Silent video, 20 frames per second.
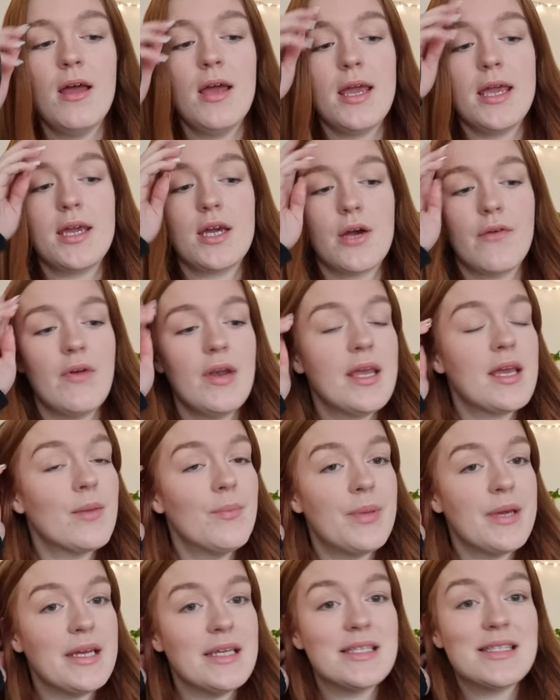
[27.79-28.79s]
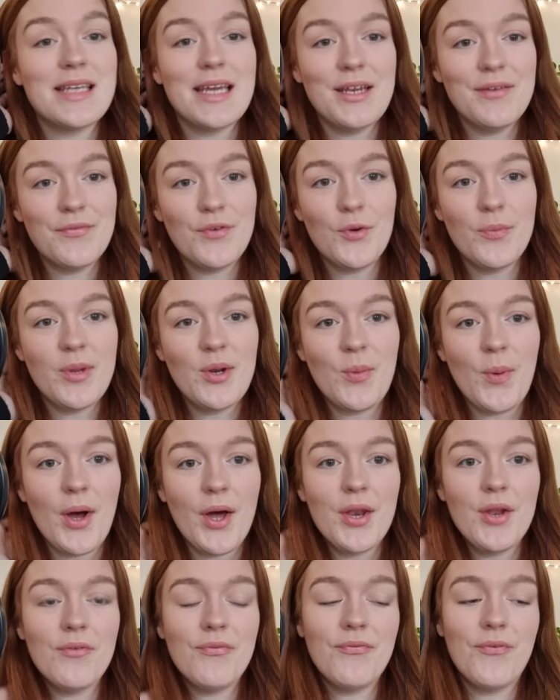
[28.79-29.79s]
He currently competes in Formula
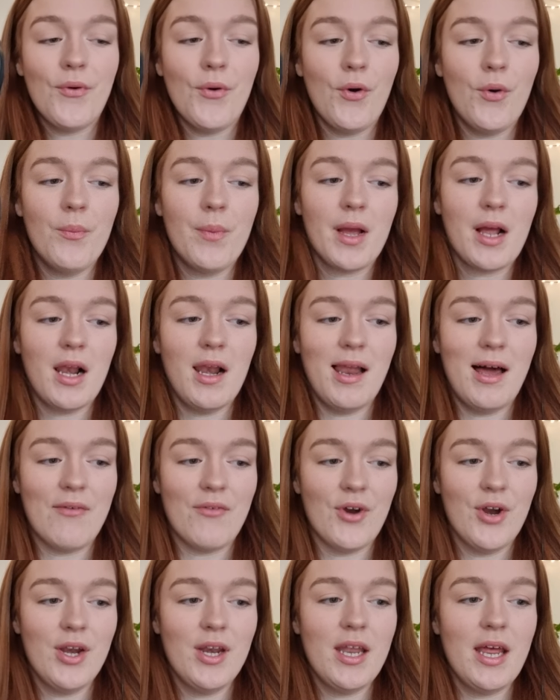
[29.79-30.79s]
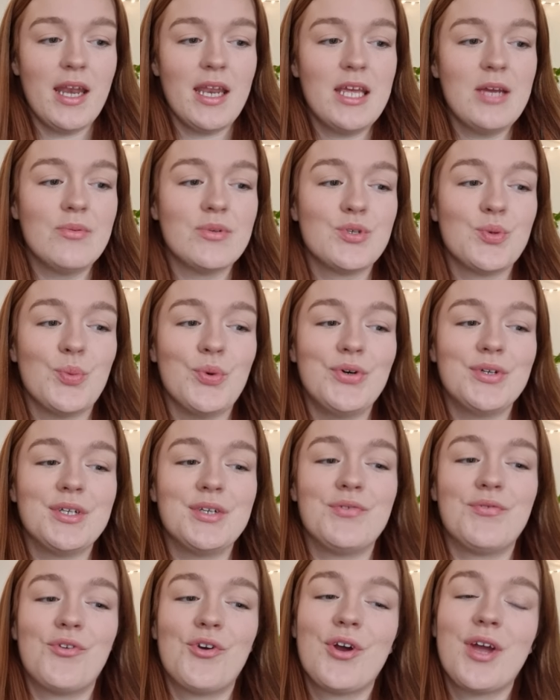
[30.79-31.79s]
One for McLaren and he was
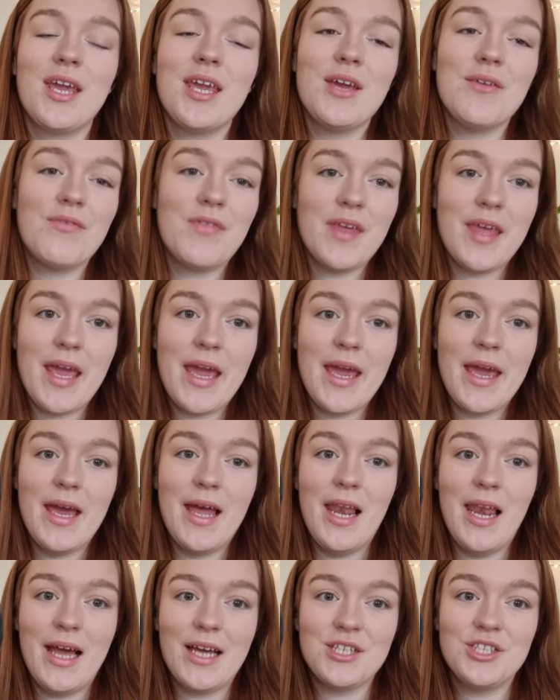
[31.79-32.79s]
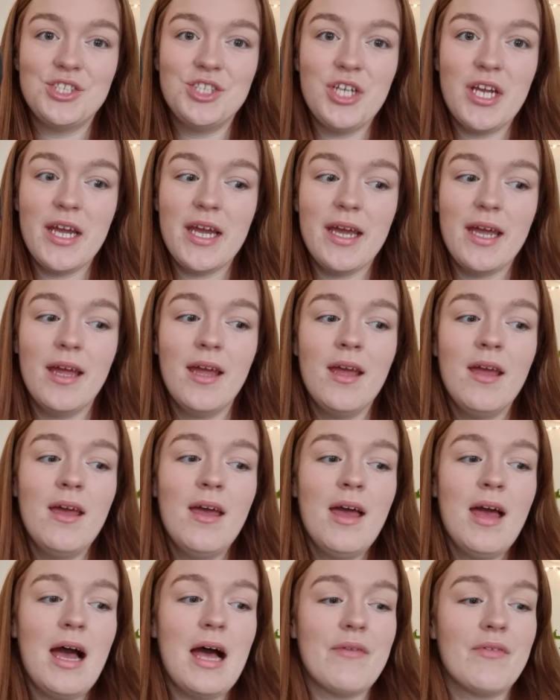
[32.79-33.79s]
awarded Rookie of the Year last year,
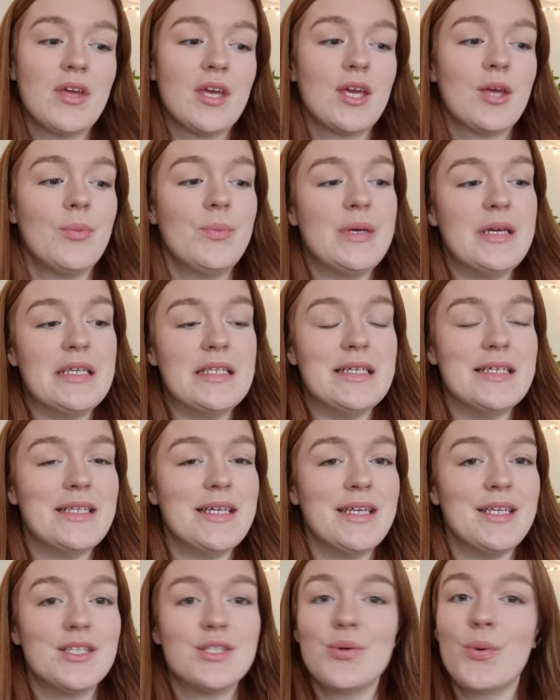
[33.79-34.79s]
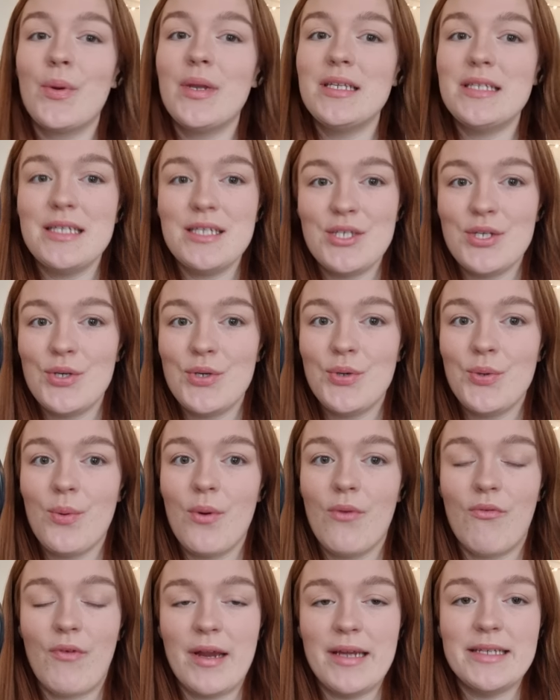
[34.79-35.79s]
having competed in
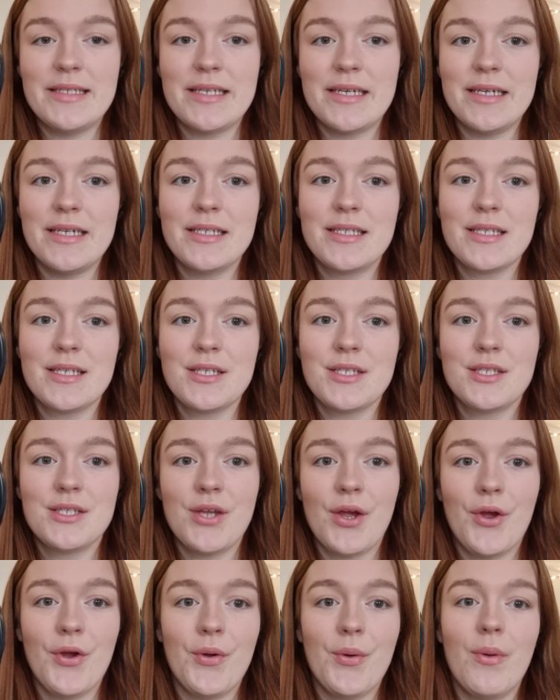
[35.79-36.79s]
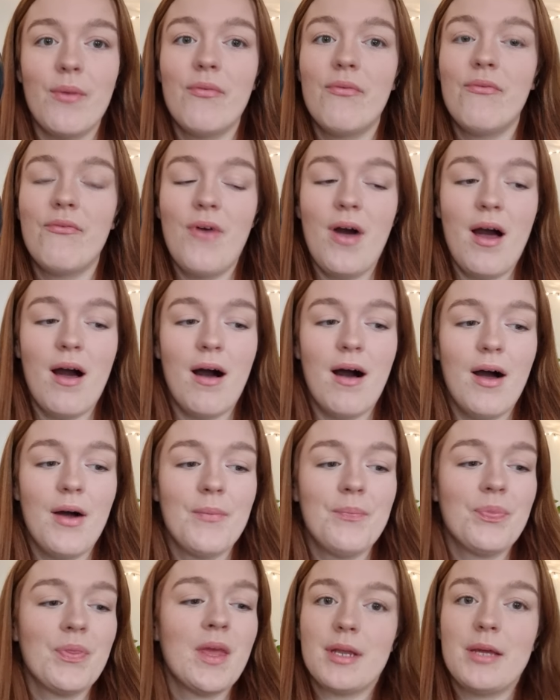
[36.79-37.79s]
22 races so
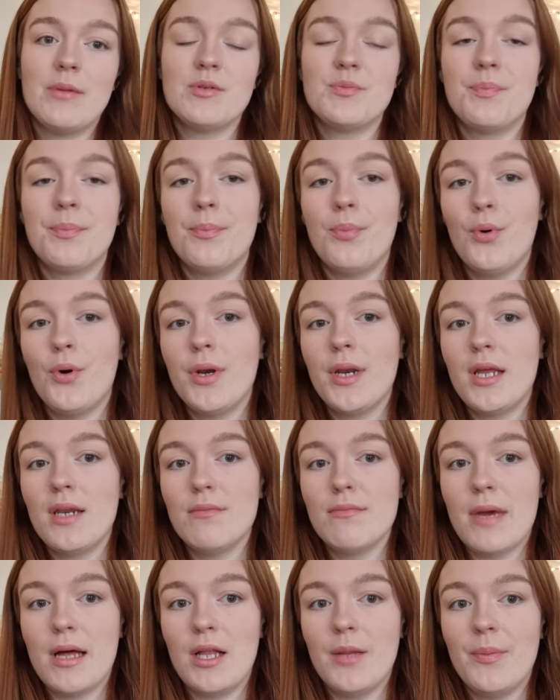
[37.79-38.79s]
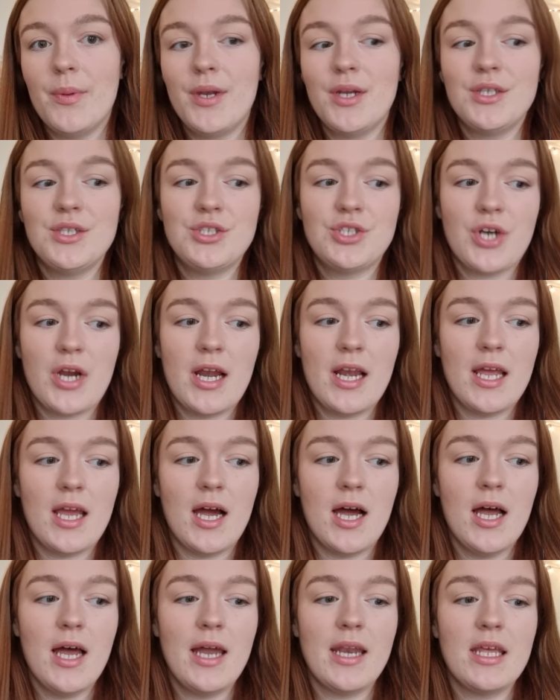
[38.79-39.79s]
far. He was born in Melbourne,
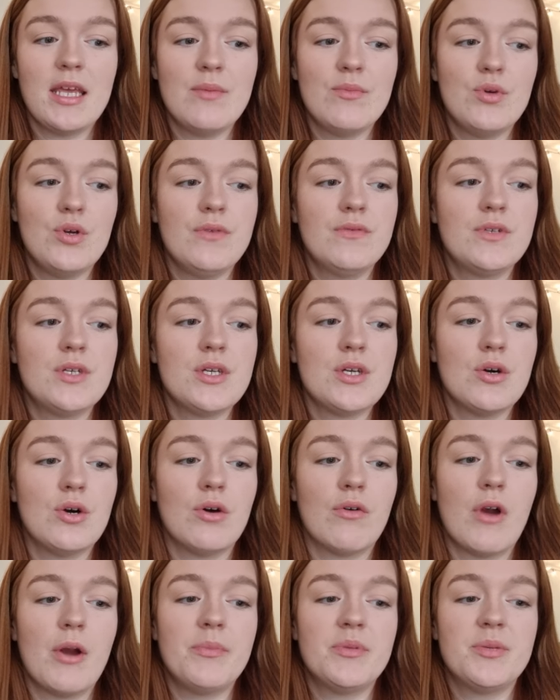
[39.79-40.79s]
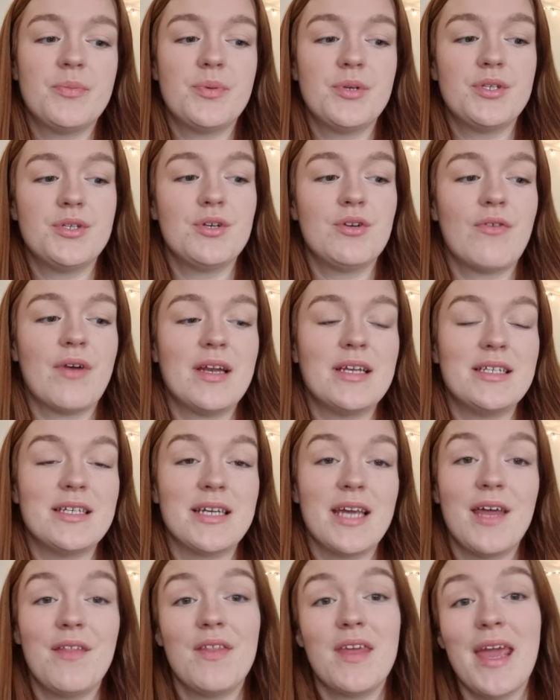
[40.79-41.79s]
Australia and he moved to Europe to pursue
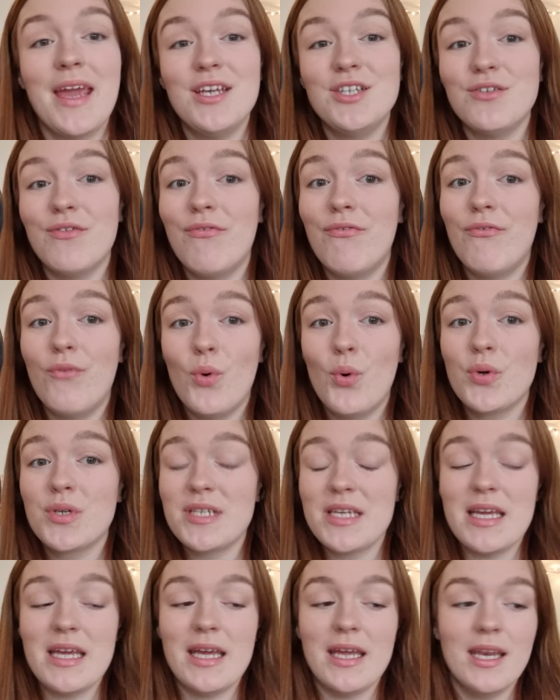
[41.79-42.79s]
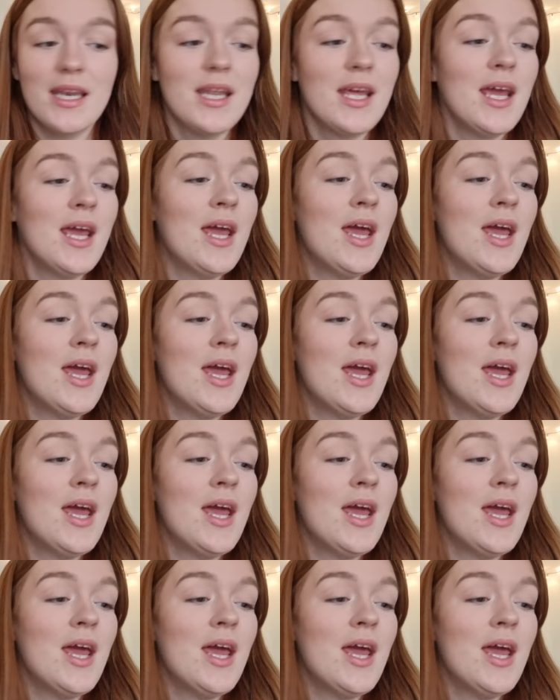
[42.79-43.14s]
racing at the age of 14.